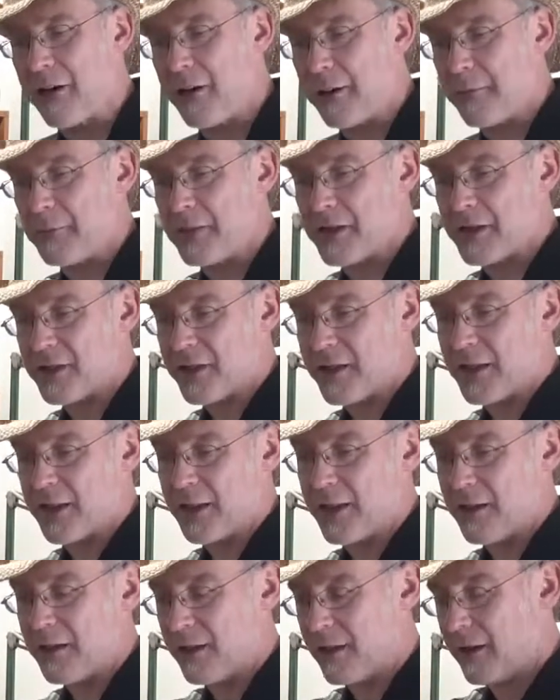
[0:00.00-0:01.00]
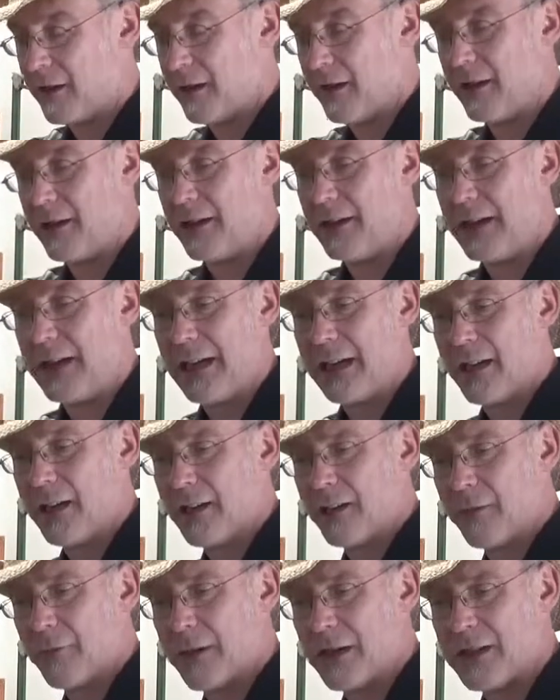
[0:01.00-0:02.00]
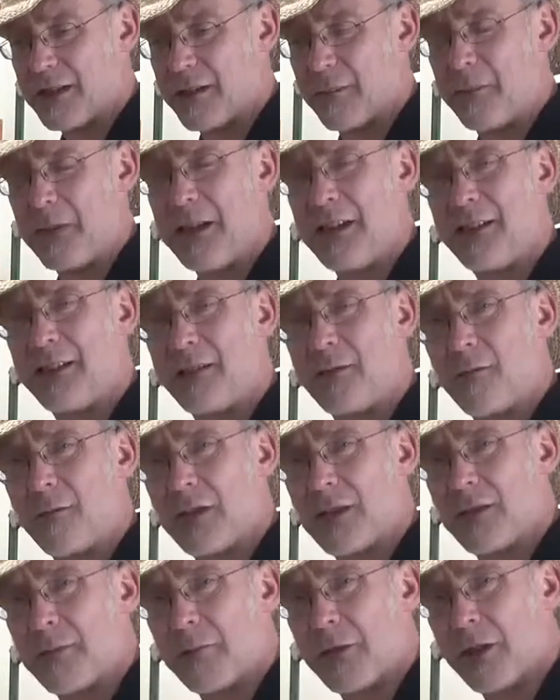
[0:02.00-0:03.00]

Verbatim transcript: I'm just gonna nail on the rest of the pieces with some